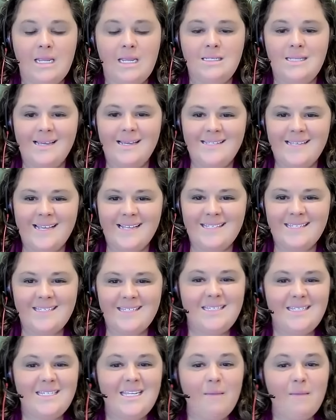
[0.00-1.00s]
And he says
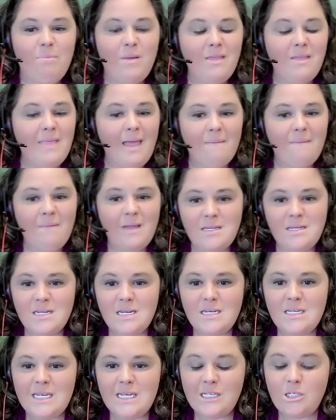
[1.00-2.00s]
it's tipping them
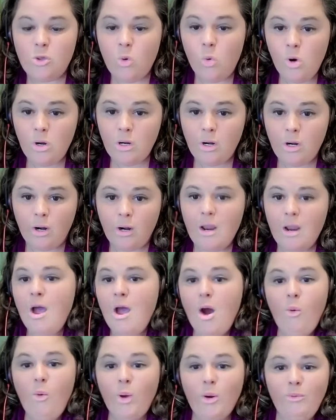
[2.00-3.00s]
into disorder
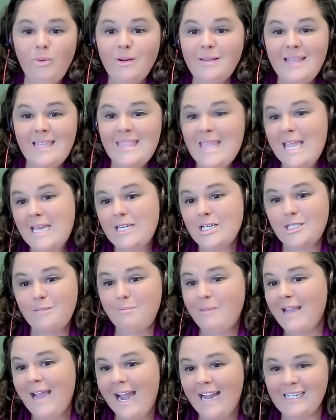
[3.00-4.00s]
when really they
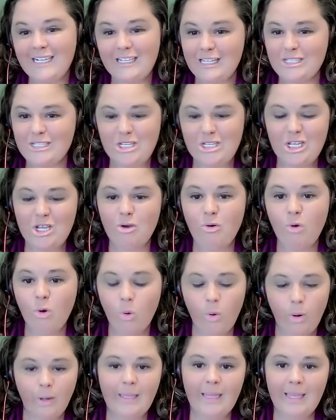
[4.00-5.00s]
just be kind of this cute,
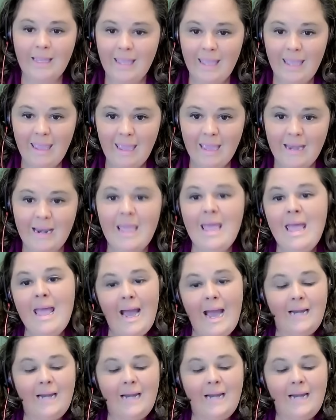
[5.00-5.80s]
quirky kid.